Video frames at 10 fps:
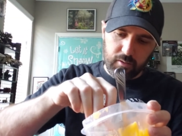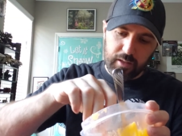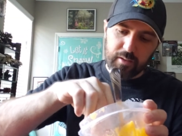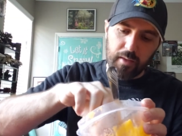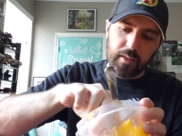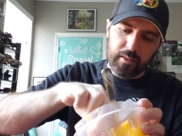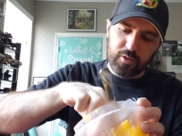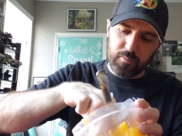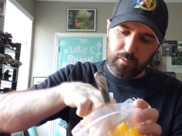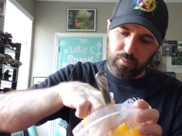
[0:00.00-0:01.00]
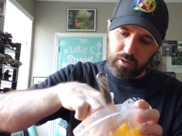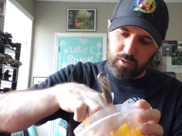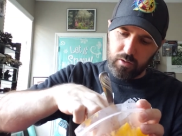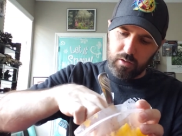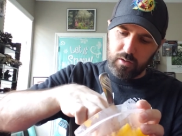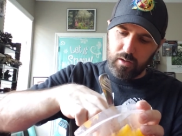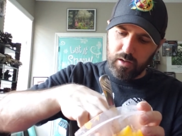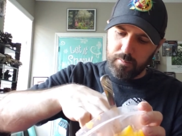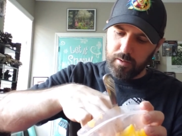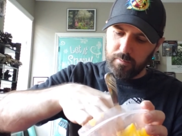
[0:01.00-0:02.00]
This, I think this should be pretty good.
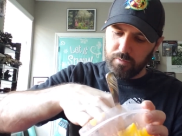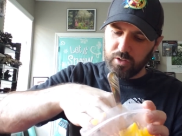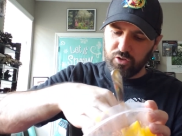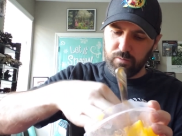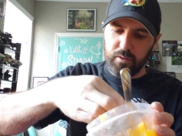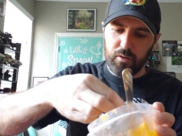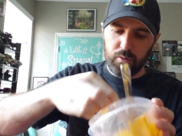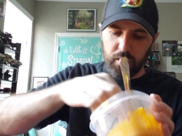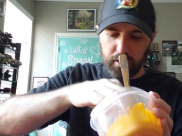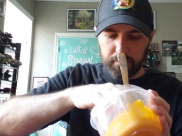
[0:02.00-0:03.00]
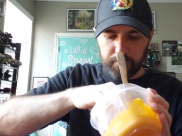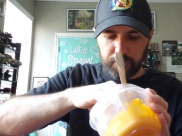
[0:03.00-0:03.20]
I mean, this should be okay.